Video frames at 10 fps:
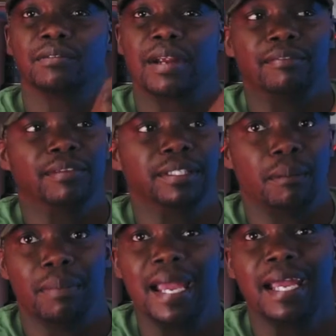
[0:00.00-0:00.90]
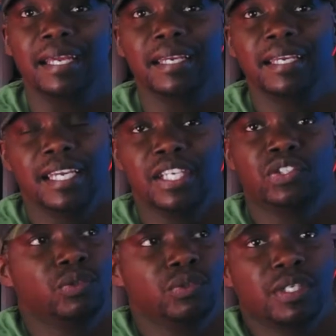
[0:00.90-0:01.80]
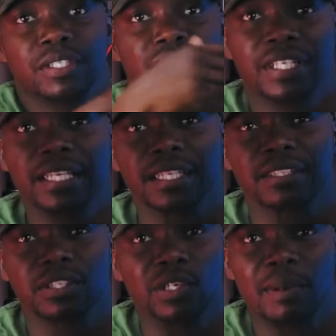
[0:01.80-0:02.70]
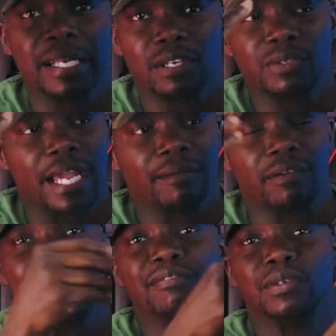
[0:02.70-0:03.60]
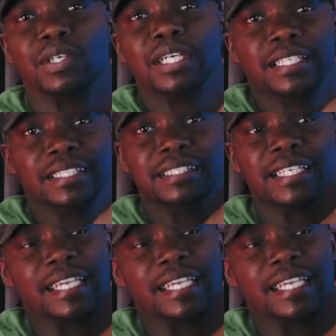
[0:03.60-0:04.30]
rifle in a bag is to conceal it so nobody knows you have a rifle. This is a